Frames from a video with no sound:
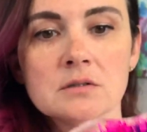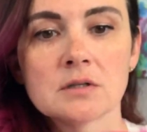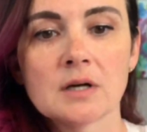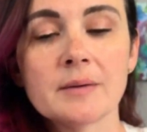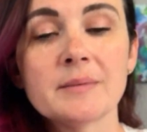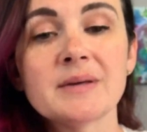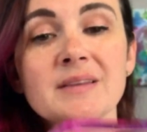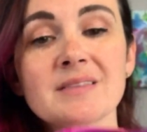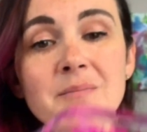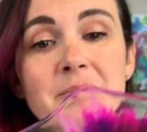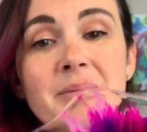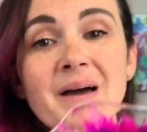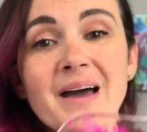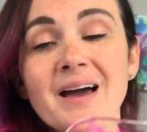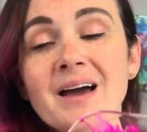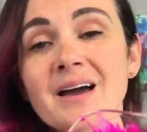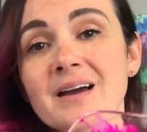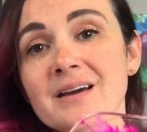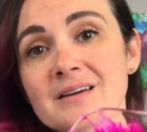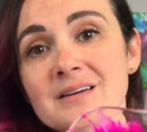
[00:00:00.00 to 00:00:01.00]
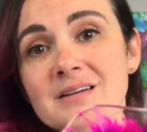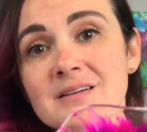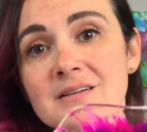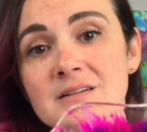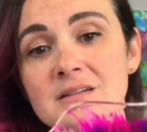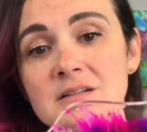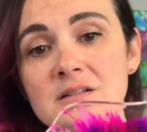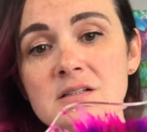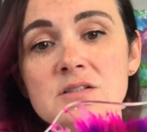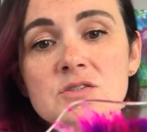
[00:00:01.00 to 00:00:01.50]
I mean, the back
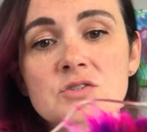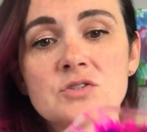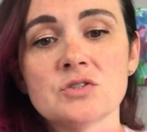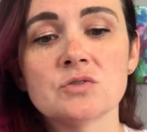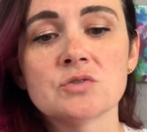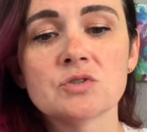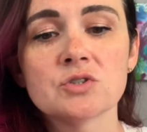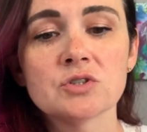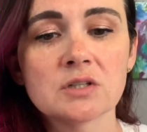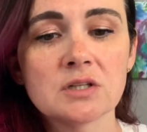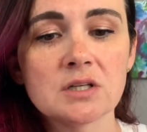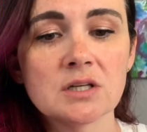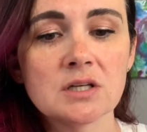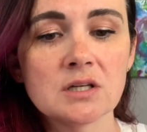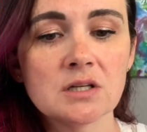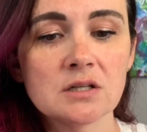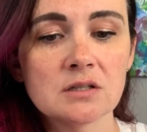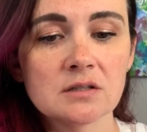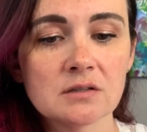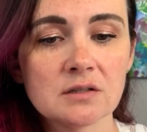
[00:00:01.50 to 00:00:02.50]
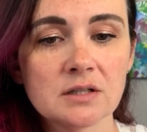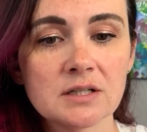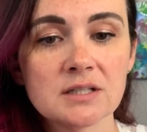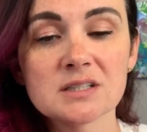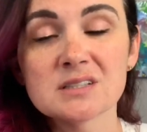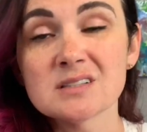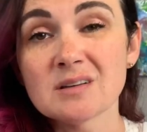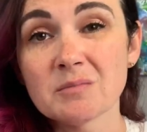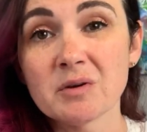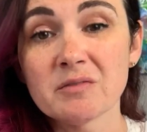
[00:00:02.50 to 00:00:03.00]
is usually like
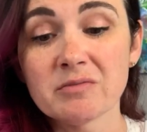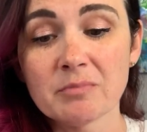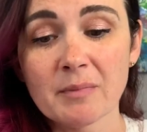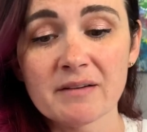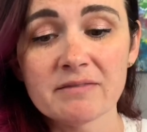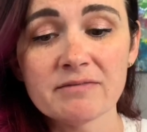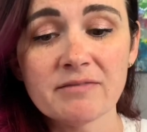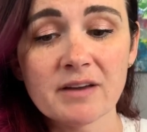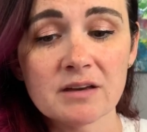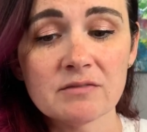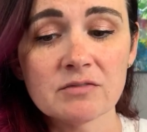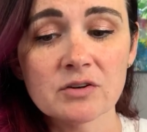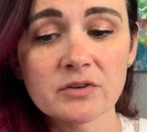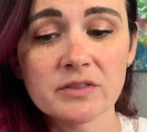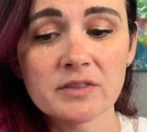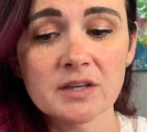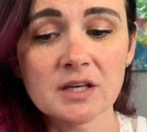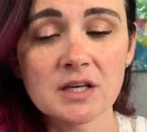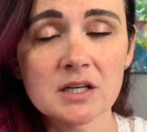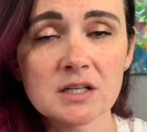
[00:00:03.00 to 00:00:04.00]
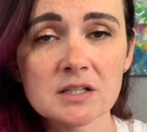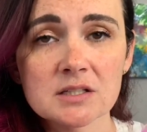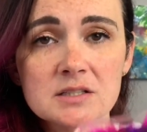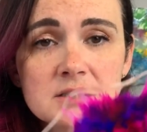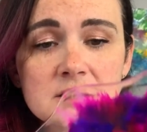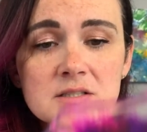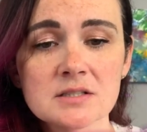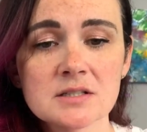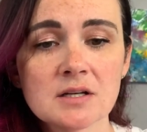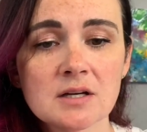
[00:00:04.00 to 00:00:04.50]
some of my favorite
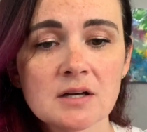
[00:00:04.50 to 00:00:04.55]
things,